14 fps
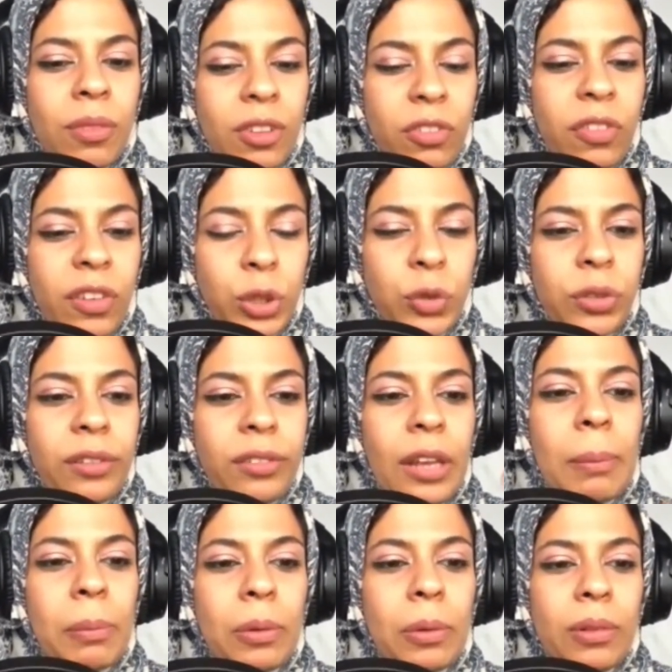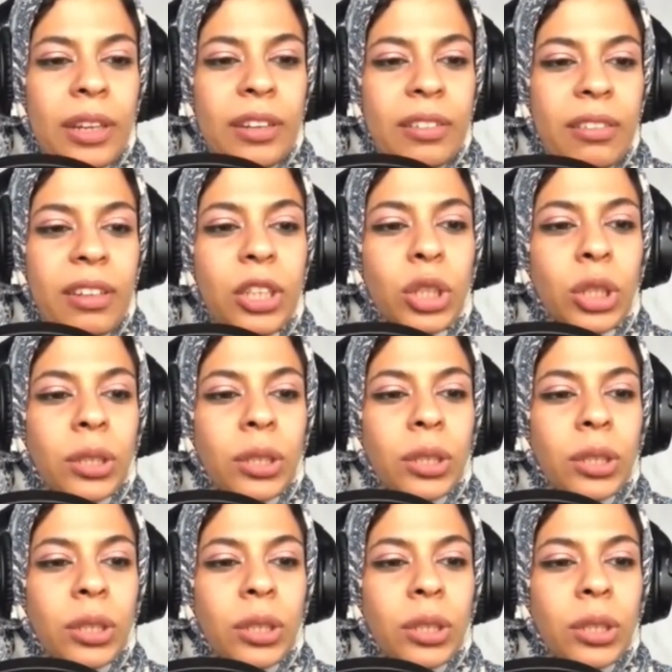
this fish, for example, and the adhesion.